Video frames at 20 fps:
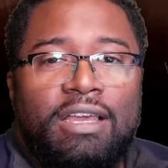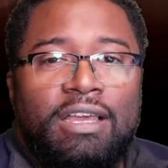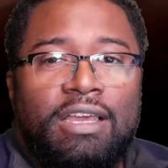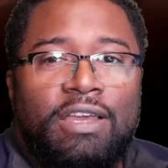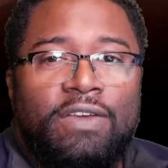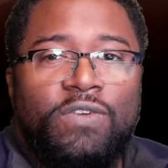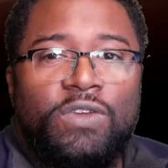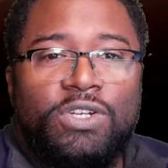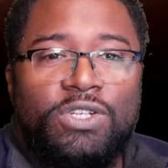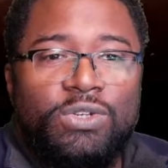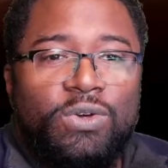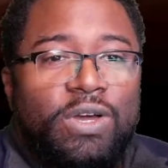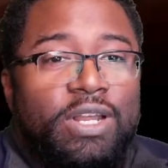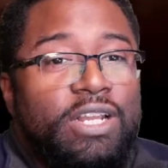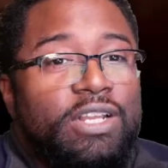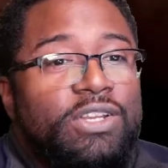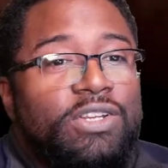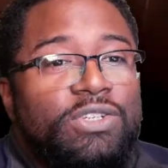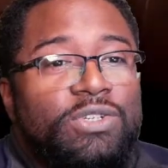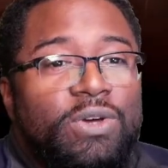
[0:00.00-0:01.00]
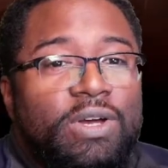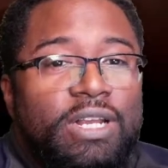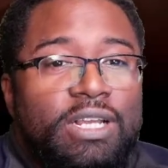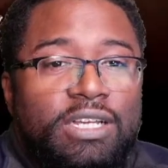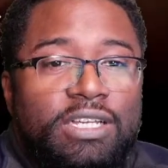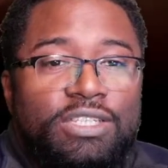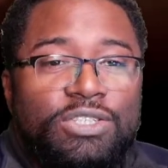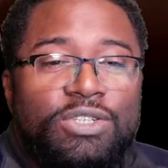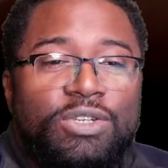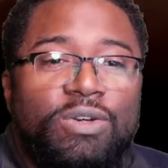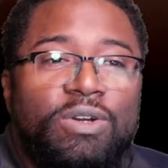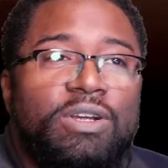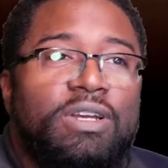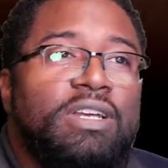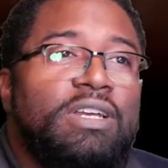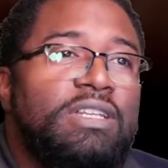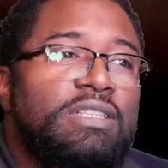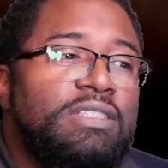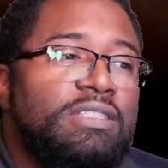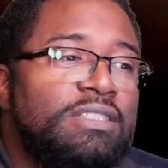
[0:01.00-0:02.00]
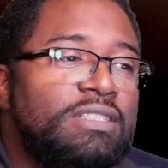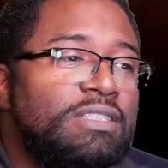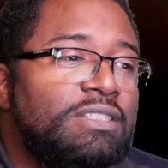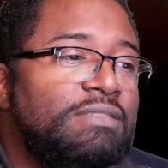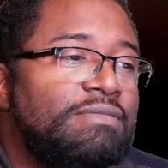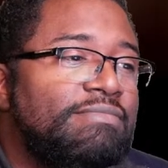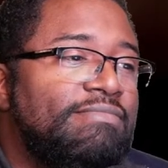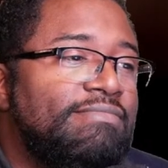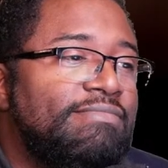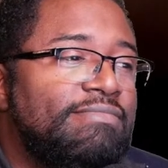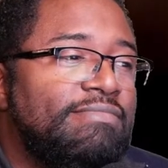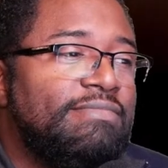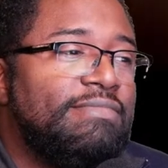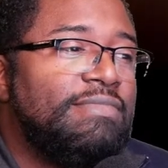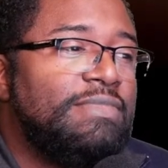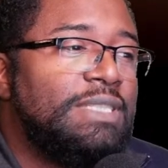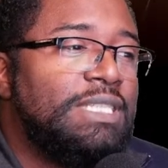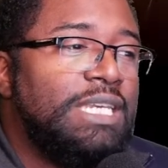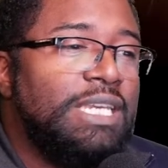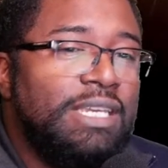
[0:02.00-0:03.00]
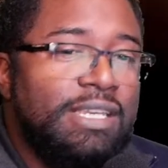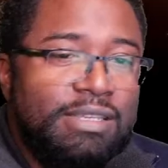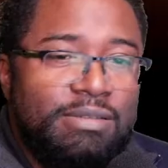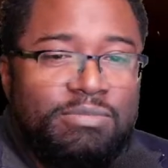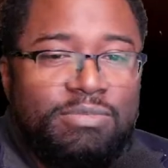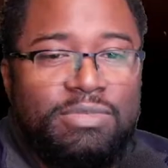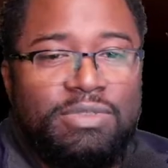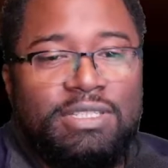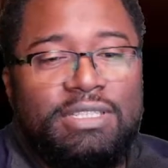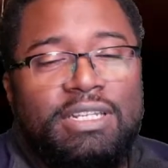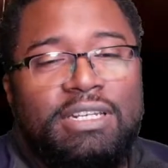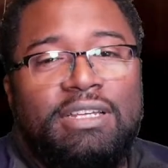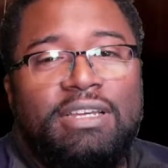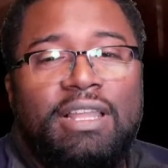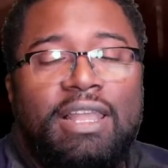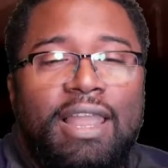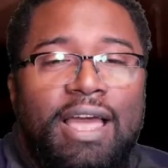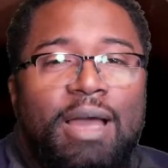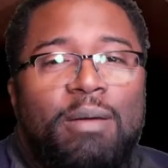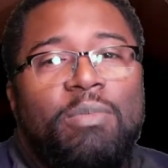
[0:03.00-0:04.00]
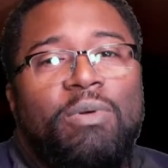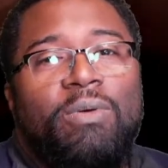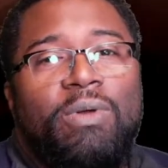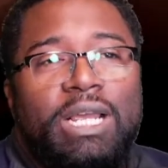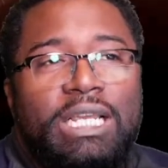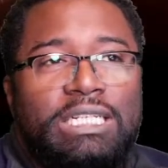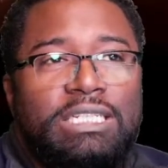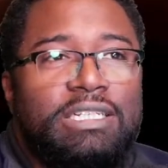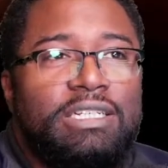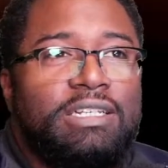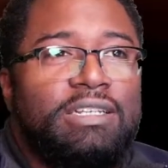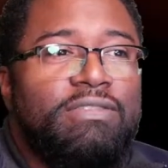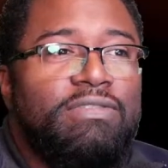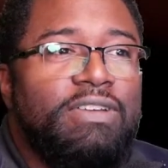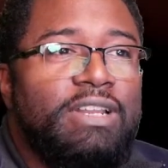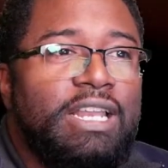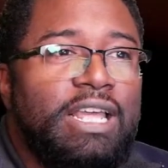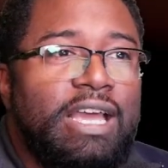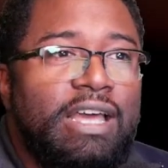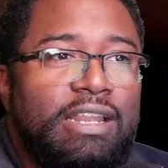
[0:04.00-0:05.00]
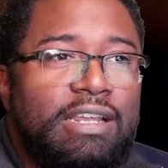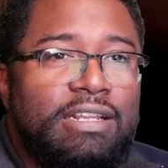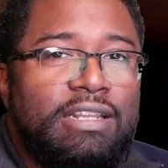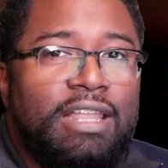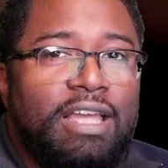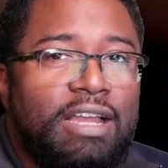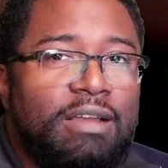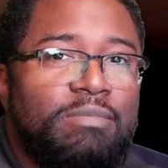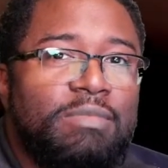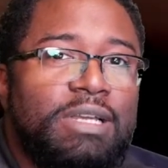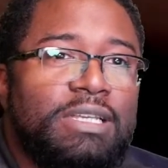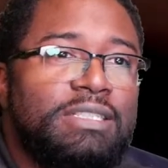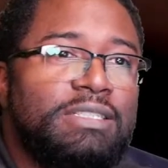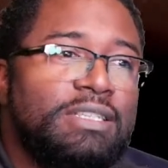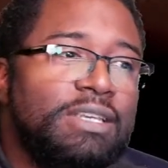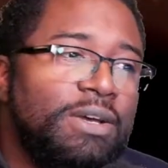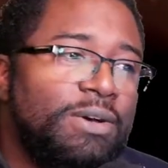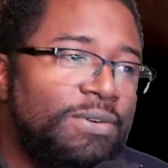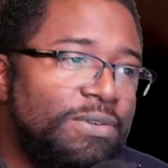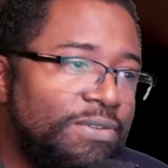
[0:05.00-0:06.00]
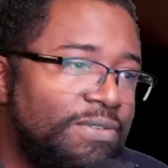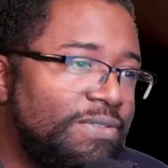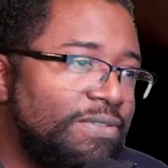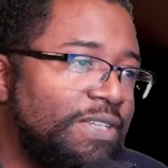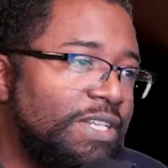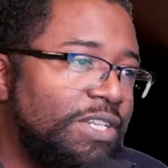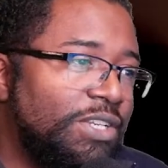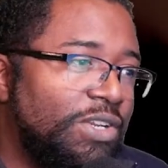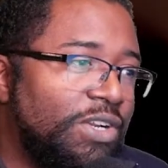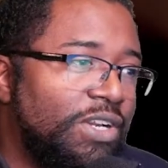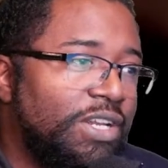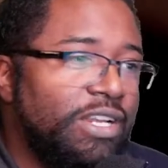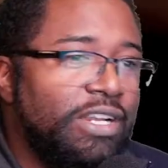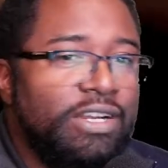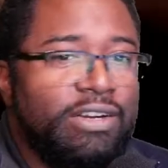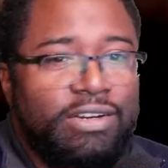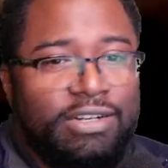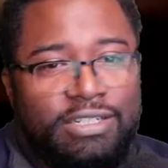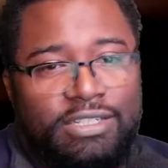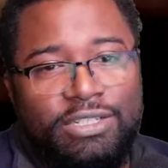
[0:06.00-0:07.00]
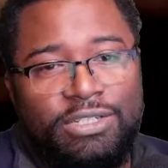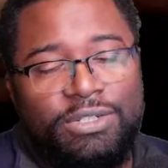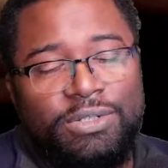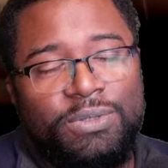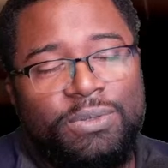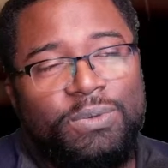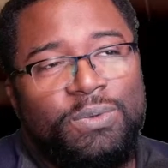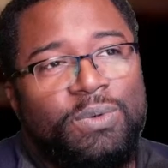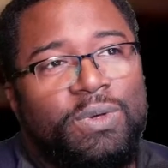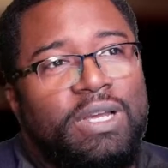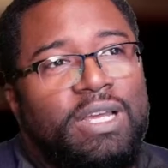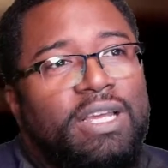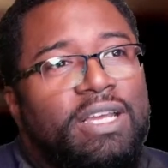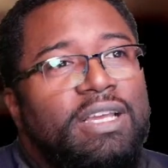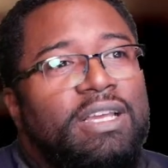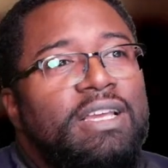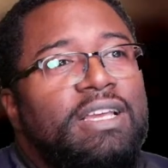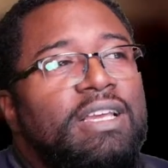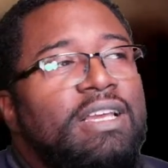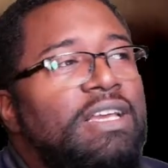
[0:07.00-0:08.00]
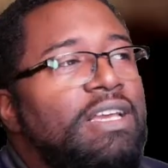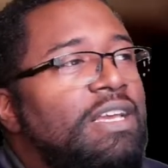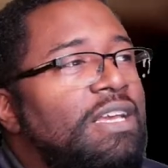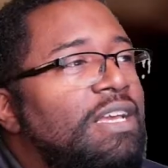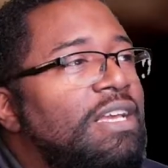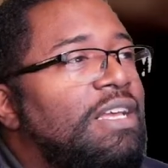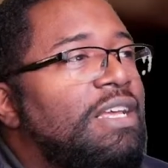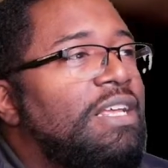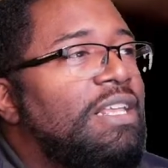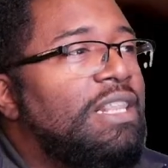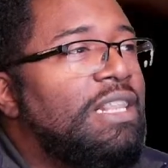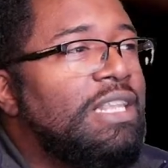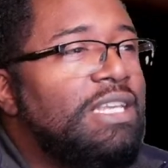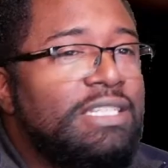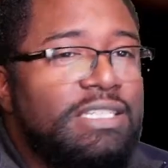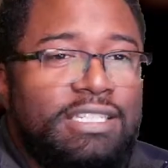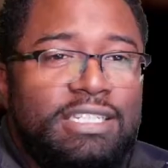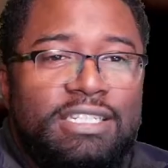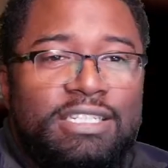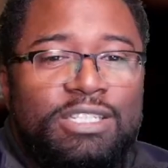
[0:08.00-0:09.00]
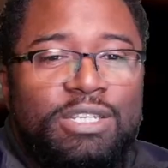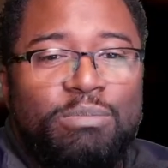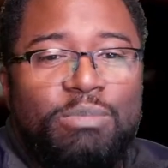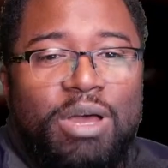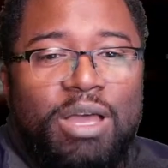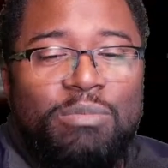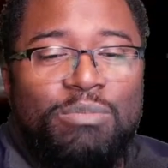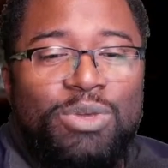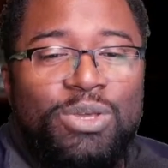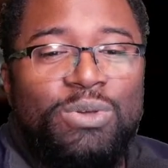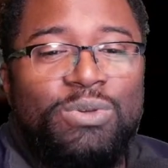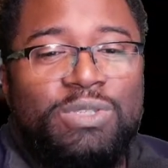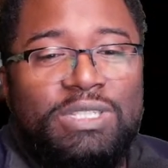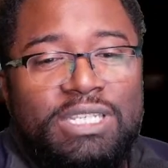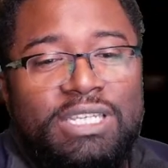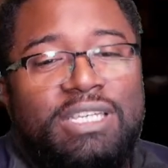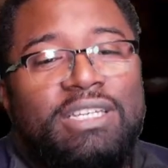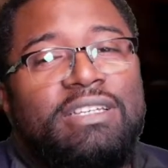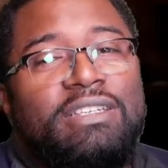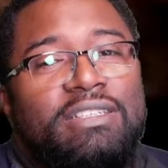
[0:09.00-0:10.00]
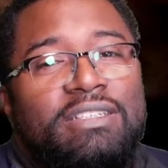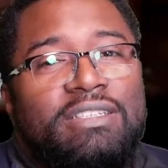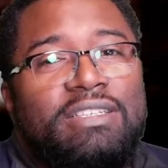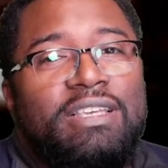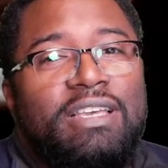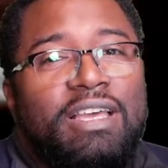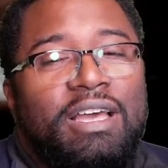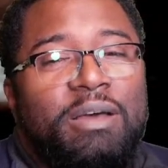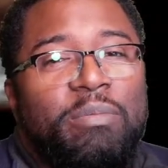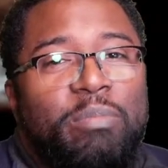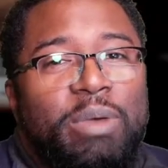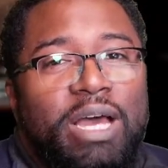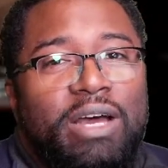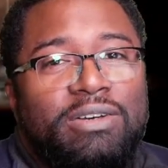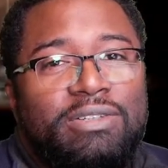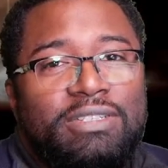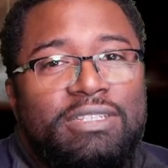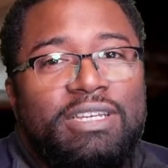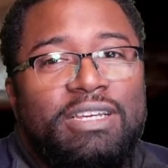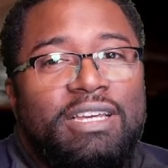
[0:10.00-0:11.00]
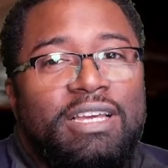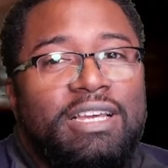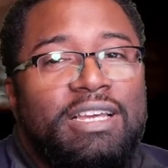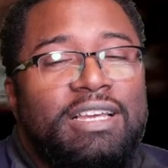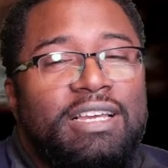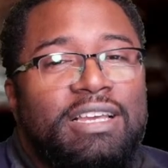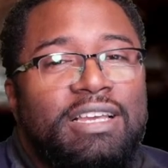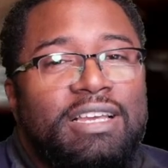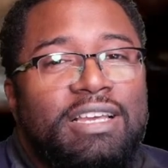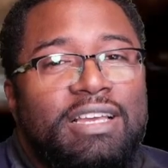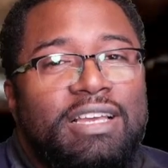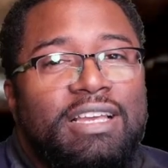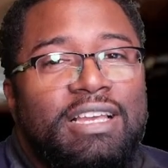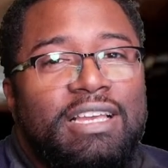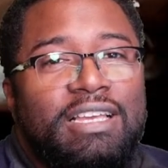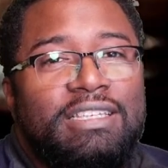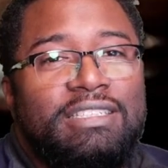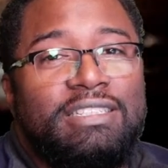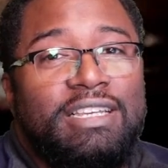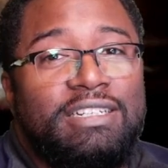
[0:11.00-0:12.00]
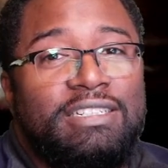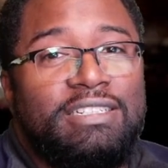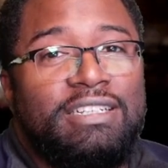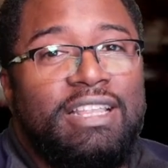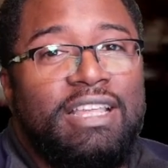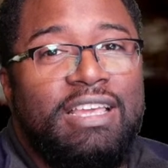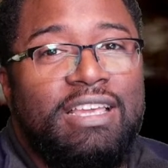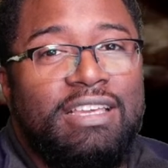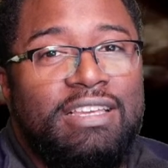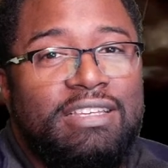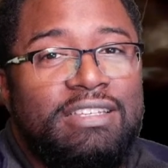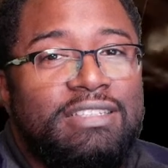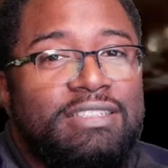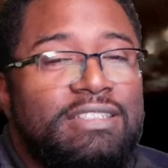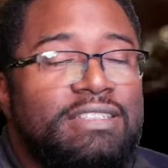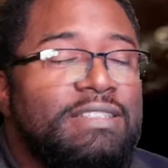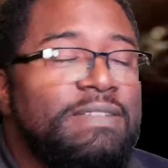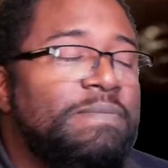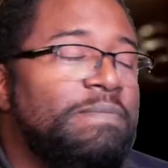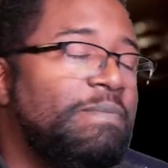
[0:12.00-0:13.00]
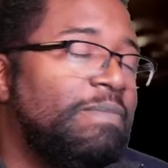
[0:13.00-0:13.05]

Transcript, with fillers: If you're joining, you're joining because you're a teams and collaboration fanatic like myself, and you're here to listen to my musings about such things.